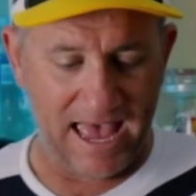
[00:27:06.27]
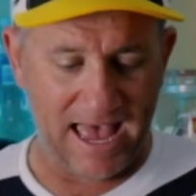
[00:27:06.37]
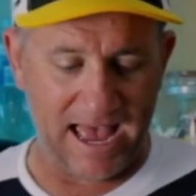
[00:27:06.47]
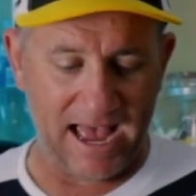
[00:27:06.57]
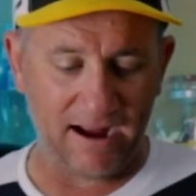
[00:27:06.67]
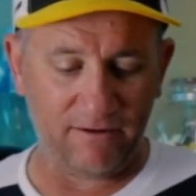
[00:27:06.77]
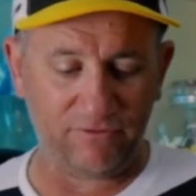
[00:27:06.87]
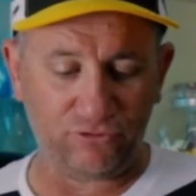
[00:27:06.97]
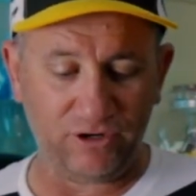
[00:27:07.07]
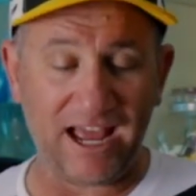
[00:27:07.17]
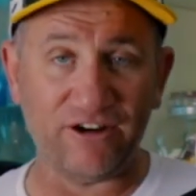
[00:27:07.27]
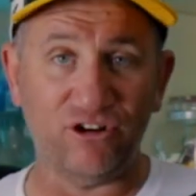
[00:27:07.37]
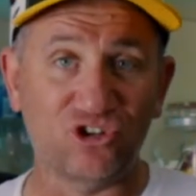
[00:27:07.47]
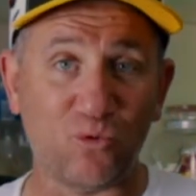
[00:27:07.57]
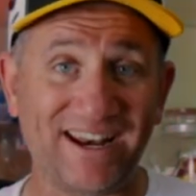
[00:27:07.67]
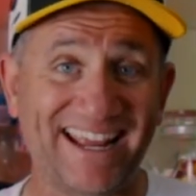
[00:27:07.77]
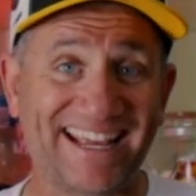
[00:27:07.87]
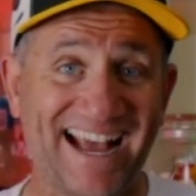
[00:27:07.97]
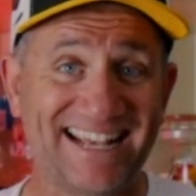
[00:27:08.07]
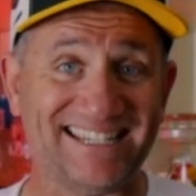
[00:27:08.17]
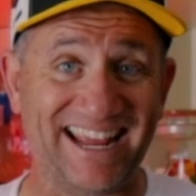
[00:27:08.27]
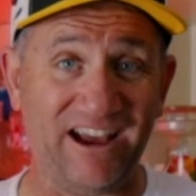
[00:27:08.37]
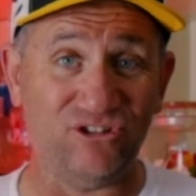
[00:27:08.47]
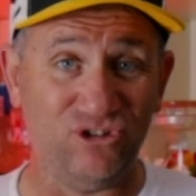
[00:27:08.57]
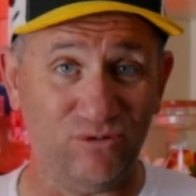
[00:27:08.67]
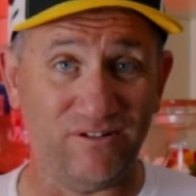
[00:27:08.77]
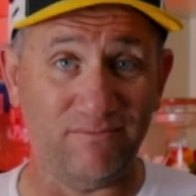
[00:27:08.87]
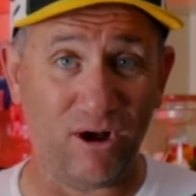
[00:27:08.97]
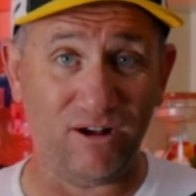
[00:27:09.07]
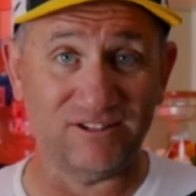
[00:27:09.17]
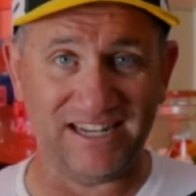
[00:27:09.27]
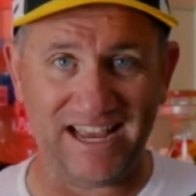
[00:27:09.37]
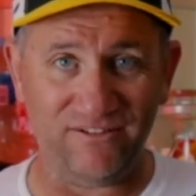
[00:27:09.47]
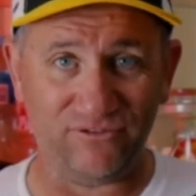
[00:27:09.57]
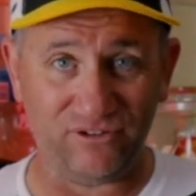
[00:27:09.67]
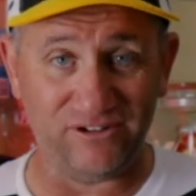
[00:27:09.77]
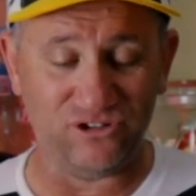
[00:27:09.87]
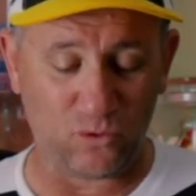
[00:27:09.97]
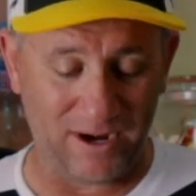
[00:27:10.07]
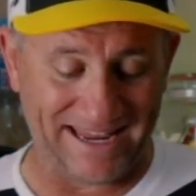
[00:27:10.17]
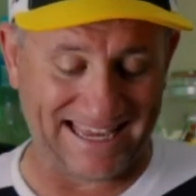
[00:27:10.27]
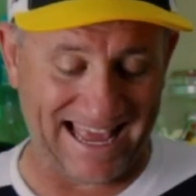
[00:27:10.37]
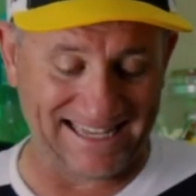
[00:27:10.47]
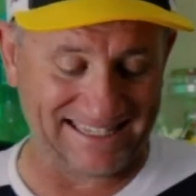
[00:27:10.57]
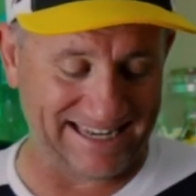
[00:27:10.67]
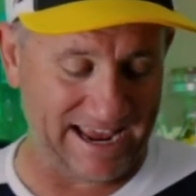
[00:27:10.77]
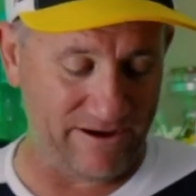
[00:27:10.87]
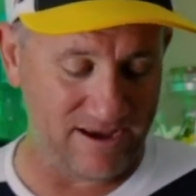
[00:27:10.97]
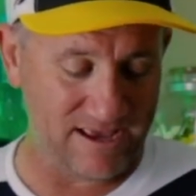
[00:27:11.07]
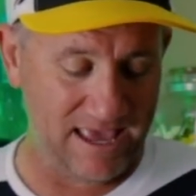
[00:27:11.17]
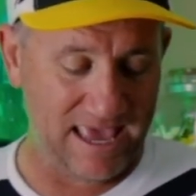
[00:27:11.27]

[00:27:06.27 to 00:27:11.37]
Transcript: 320 k's an hour, 200 miles an hour, 320 k's an hour,